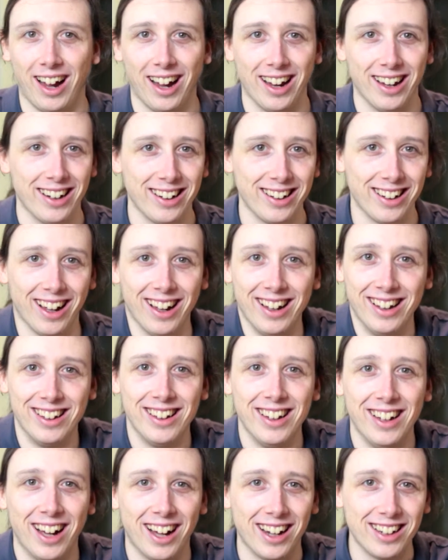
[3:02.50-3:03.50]

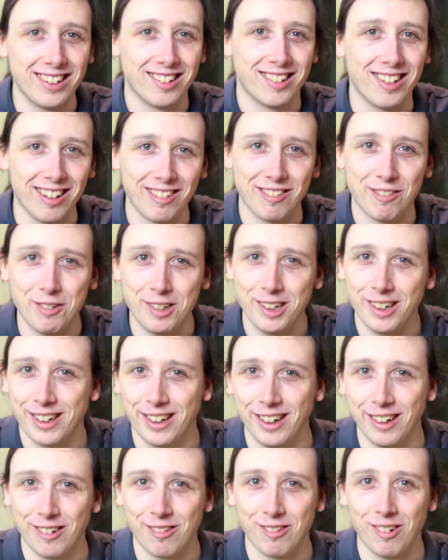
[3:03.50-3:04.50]
And it sounds
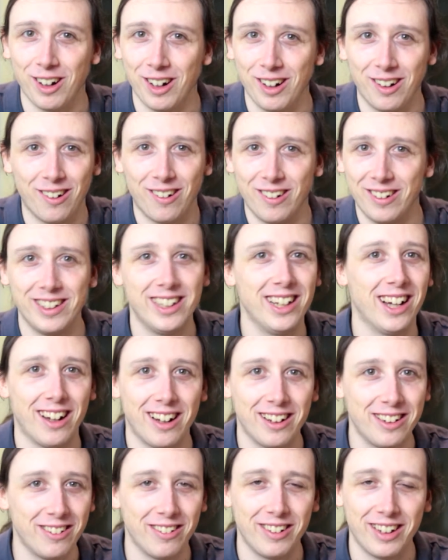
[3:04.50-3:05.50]
ridiculous, right? Oh yeah,
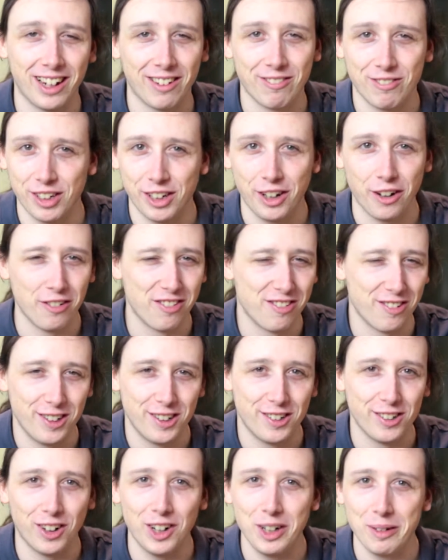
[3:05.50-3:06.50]
I only have to go
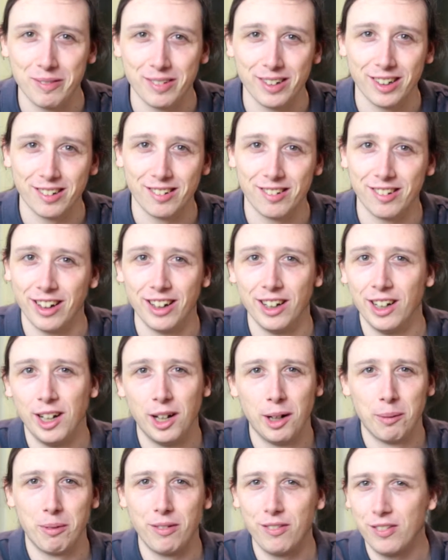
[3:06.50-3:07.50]
3 times next year.
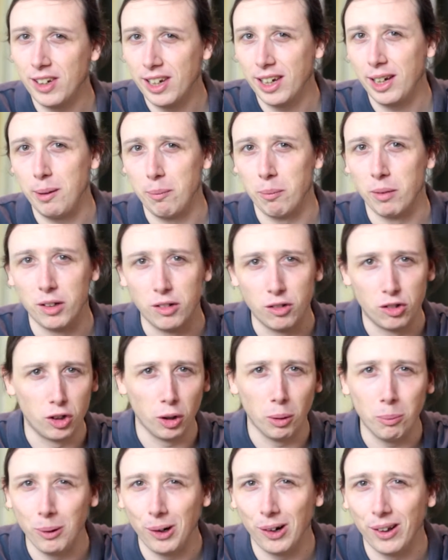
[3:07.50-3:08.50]
But if you keep
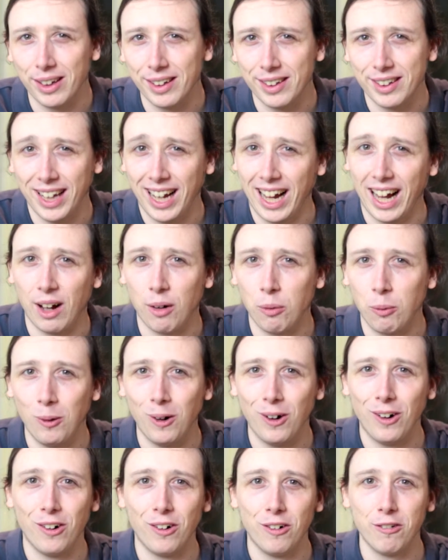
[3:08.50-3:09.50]
doubling that,
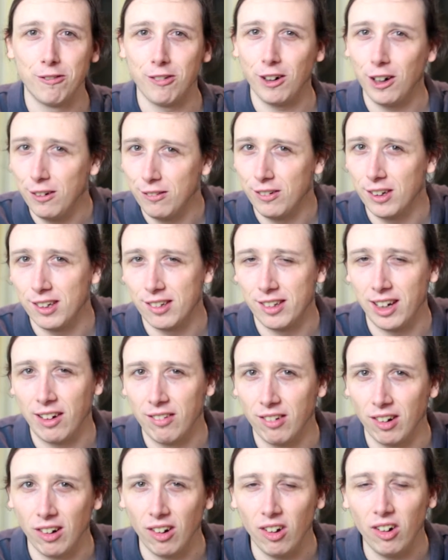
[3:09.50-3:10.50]
well, 5 years
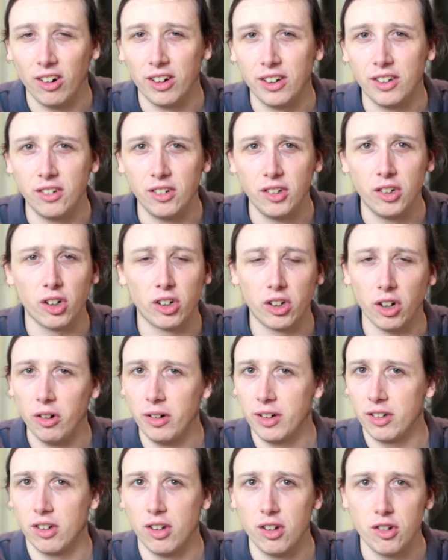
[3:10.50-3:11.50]
down the line you're
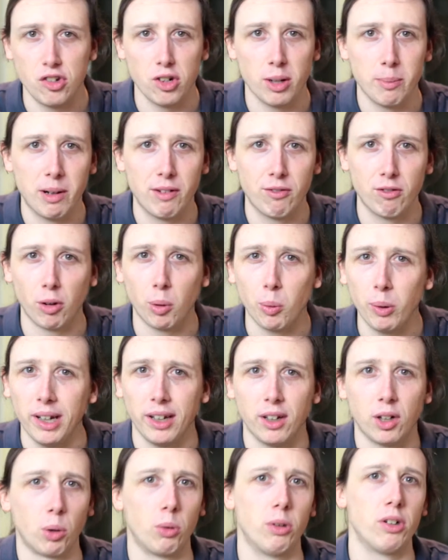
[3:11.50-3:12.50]
going to the gym every
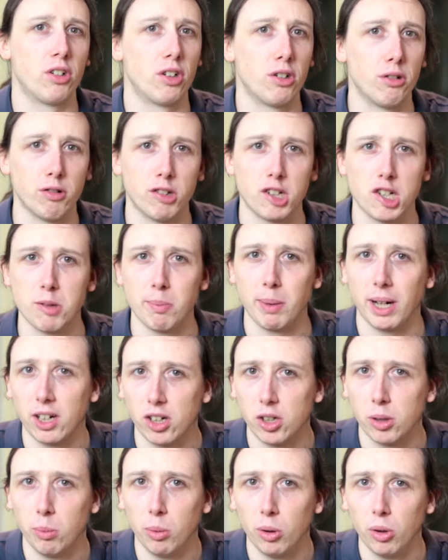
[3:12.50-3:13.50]
week, which is a
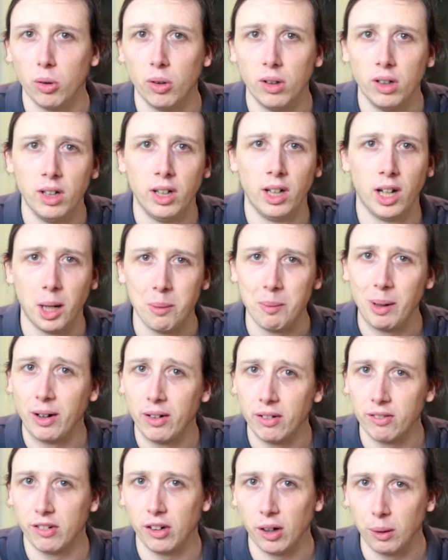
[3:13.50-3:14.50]
respectable
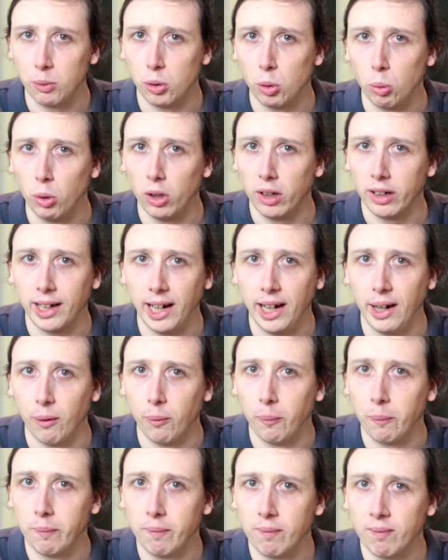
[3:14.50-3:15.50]
amount of time to work out.